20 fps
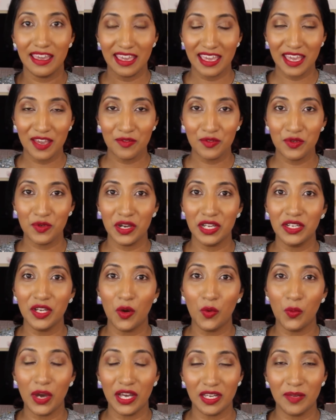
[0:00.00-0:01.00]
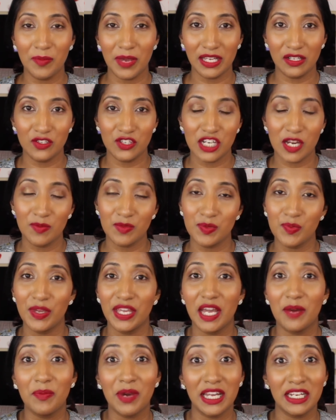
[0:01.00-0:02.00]
Hey everyone, welcome back to Sham's
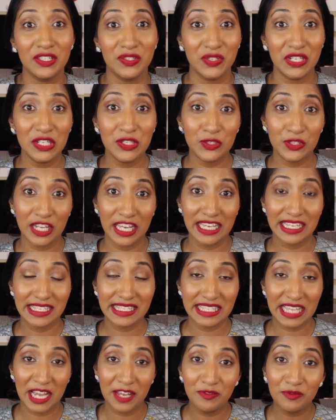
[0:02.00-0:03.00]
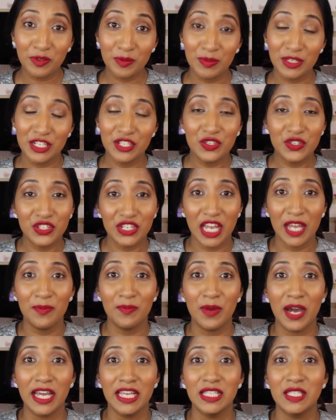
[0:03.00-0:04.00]
Makeup Artistry. Today it's time for me to
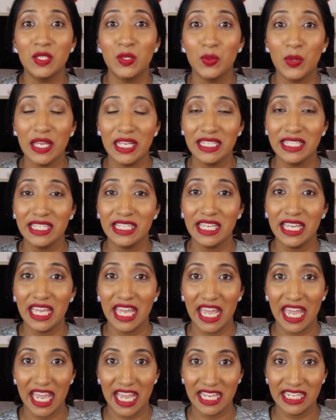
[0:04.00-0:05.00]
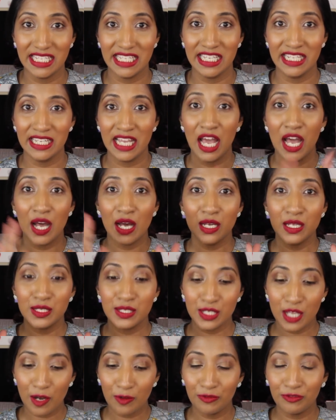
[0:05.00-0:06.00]
share my 2018
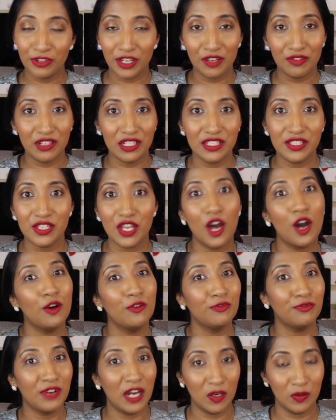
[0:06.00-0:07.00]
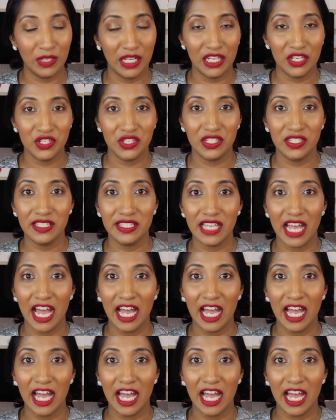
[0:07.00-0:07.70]
top favorites of foundations.